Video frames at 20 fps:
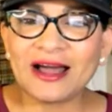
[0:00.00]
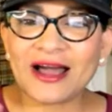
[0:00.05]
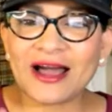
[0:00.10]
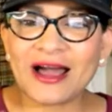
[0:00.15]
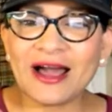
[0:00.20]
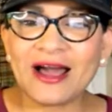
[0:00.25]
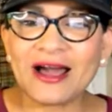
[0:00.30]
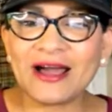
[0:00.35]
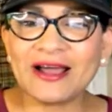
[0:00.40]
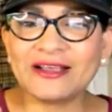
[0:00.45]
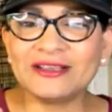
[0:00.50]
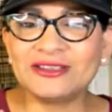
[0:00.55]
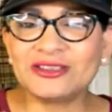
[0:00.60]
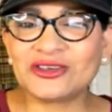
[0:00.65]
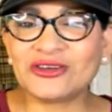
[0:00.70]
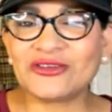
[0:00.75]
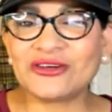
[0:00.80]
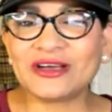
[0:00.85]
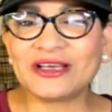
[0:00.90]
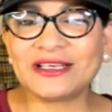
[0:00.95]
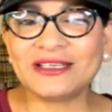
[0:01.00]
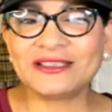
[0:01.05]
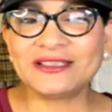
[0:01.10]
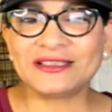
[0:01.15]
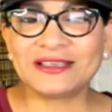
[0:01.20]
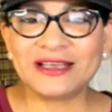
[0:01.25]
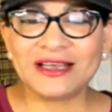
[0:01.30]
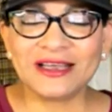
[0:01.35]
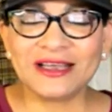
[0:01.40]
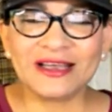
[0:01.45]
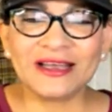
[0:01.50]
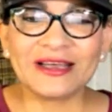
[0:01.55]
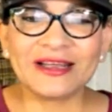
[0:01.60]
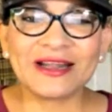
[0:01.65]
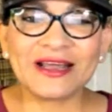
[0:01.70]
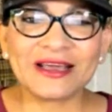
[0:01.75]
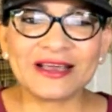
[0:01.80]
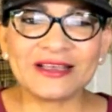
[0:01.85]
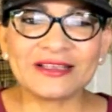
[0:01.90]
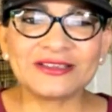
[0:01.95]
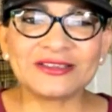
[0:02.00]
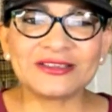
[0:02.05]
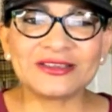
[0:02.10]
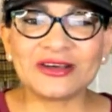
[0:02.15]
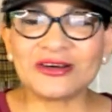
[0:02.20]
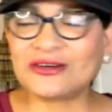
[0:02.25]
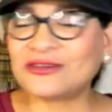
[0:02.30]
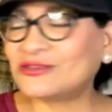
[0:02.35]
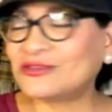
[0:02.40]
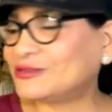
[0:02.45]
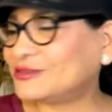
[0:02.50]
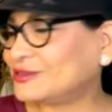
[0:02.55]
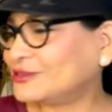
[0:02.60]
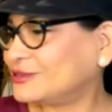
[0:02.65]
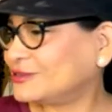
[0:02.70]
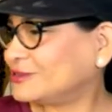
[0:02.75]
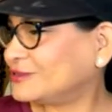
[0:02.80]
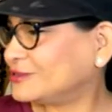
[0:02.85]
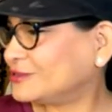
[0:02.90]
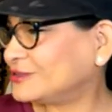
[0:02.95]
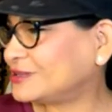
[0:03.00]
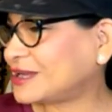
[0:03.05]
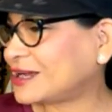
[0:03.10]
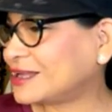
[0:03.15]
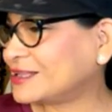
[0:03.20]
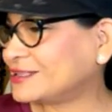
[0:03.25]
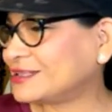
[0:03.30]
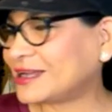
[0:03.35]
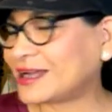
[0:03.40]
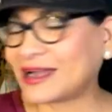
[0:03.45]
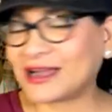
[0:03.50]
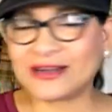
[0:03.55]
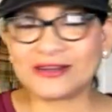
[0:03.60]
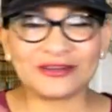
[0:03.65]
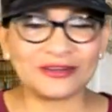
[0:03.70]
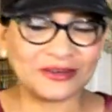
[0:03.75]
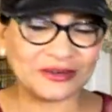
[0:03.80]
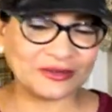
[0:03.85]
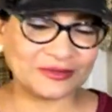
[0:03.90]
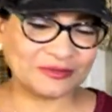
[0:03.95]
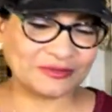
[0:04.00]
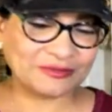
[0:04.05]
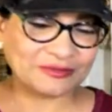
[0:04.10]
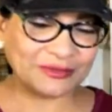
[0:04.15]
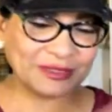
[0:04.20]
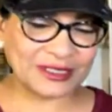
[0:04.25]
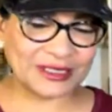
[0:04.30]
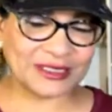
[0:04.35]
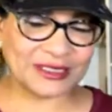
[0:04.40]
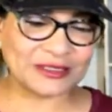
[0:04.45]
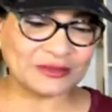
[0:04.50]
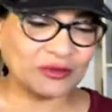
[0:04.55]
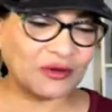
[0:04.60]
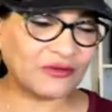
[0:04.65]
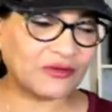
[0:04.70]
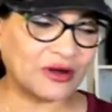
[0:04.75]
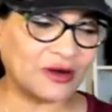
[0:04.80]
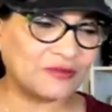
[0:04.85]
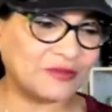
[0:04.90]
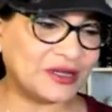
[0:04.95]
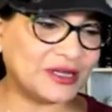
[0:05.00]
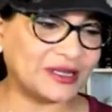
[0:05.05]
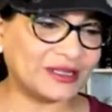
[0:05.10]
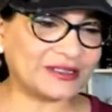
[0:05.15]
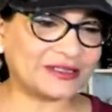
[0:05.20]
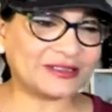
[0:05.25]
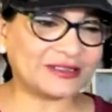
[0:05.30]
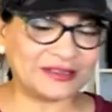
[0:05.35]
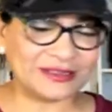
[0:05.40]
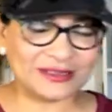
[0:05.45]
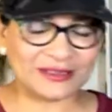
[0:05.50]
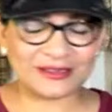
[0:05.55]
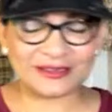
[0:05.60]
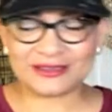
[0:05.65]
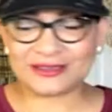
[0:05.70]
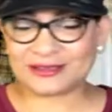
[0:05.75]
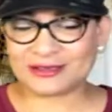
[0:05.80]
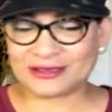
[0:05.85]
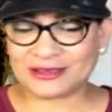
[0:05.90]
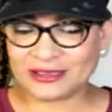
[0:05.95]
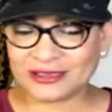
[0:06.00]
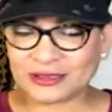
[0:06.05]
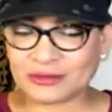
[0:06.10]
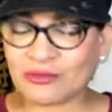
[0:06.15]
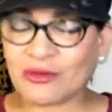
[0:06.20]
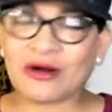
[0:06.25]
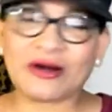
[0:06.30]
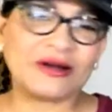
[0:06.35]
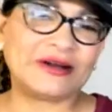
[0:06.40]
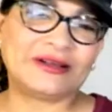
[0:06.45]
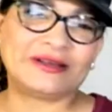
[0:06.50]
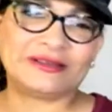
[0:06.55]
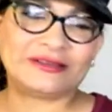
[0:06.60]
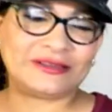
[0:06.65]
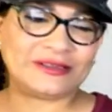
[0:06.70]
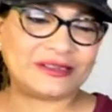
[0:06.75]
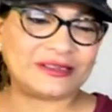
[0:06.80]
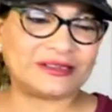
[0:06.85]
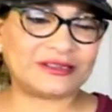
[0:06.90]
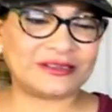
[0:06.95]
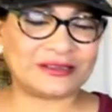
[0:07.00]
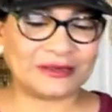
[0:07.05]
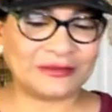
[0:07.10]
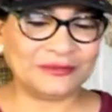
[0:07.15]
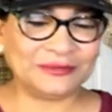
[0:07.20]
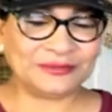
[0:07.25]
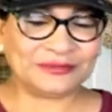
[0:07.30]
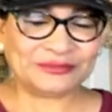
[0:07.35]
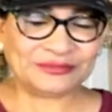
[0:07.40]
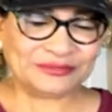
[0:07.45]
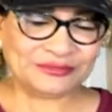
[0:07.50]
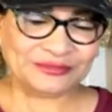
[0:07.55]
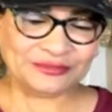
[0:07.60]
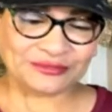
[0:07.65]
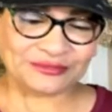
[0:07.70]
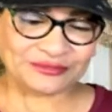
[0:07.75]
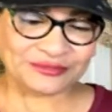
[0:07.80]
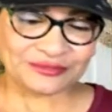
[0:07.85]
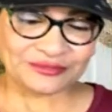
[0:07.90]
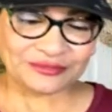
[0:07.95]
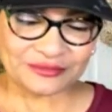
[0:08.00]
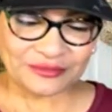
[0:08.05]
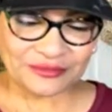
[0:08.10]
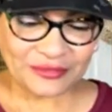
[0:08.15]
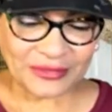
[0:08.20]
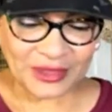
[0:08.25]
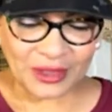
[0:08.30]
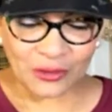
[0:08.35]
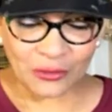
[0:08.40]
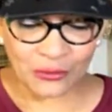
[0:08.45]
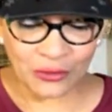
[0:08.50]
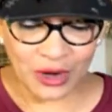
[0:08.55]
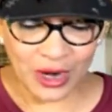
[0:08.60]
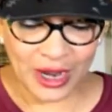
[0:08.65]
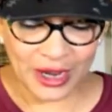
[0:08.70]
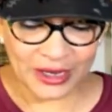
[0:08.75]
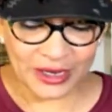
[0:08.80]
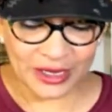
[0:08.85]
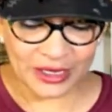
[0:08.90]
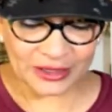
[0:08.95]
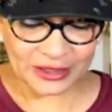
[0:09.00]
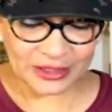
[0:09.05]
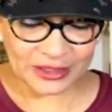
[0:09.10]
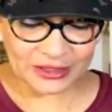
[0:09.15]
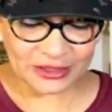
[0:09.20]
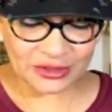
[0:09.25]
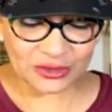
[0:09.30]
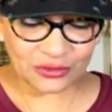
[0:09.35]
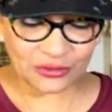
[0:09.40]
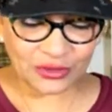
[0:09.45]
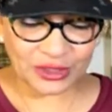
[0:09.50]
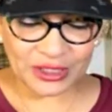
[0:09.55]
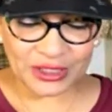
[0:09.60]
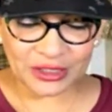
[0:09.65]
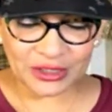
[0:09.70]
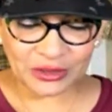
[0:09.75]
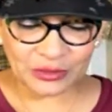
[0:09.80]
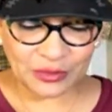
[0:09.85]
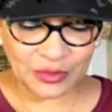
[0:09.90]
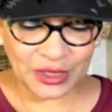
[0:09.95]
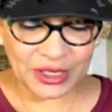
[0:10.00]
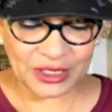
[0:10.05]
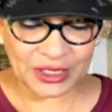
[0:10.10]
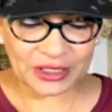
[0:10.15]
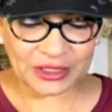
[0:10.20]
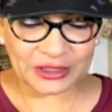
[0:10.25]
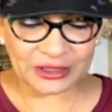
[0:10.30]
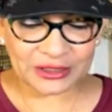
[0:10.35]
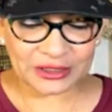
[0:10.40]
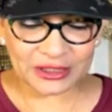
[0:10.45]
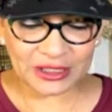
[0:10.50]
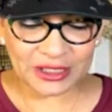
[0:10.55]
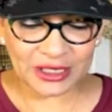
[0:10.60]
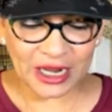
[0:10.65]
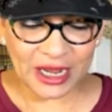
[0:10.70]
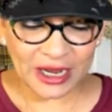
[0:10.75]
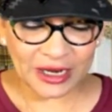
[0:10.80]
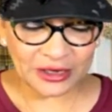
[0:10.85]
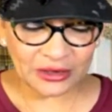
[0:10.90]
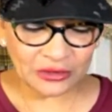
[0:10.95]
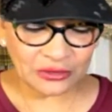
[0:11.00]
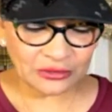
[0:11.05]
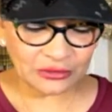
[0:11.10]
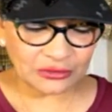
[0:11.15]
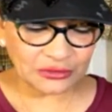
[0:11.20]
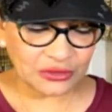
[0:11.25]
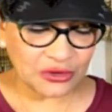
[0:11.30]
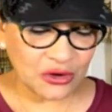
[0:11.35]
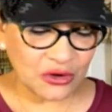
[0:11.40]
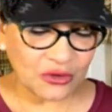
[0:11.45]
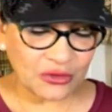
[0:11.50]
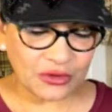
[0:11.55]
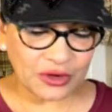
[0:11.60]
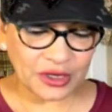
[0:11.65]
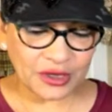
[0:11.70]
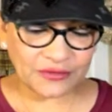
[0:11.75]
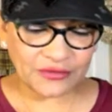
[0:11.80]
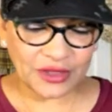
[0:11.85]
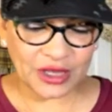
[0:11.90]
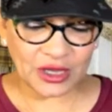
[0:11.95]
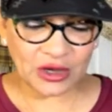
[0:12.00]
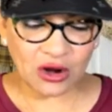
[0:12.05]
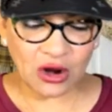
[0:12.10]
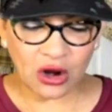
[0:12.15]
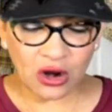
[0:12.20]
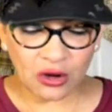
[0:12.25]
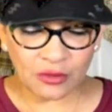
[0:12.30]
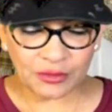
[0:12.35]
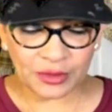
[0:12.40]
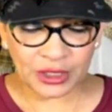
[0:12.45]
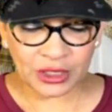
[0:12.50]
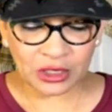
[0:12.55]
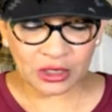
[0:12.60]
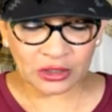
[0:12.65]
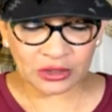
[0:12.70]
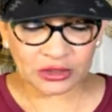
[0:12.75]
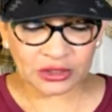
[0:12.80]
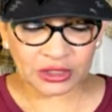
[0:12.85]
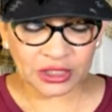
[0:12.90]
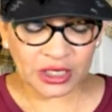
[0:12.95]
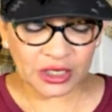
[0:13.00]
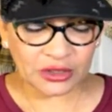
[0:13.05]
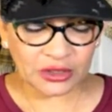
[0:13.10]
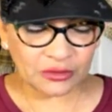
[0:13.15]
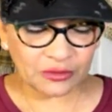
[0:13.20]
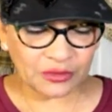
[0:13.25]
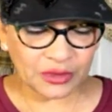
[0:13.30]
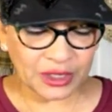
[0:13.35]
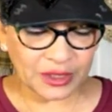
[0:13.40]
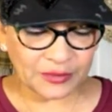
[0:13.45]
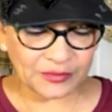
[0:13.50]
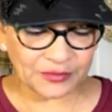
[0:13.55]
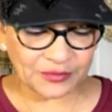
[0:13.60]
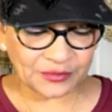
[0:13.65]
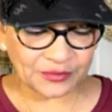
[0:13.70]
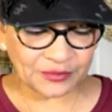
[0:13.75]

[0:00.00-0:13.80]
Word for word: Hi, Joyce. And I get so, I, I don't know, but let's move on because this, this part is just. Well, I got these three little pins, and I don't know if they all belong together, but